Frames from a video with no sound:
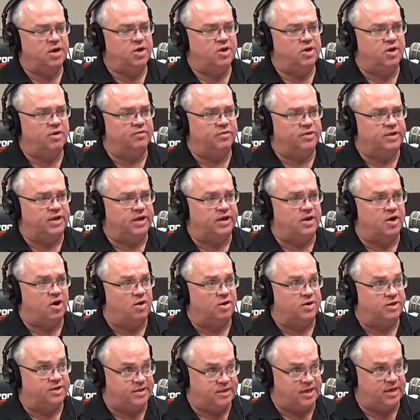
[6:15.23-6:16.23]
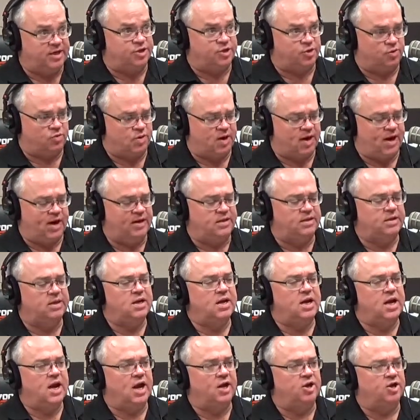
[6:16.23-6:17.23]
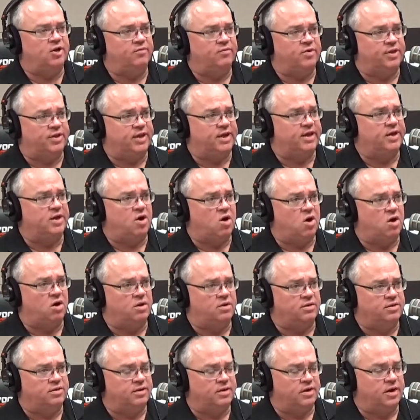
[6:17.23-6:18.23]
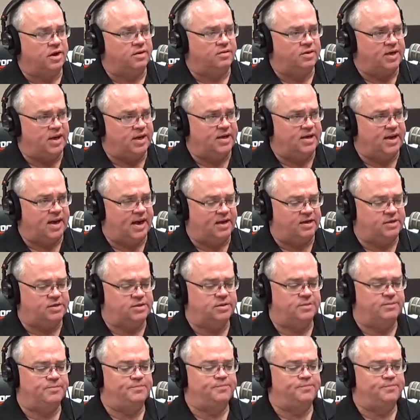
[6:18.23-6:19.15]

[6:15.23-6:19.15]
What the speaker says: you have a thing called a teaser rate, and you have a thing called an index.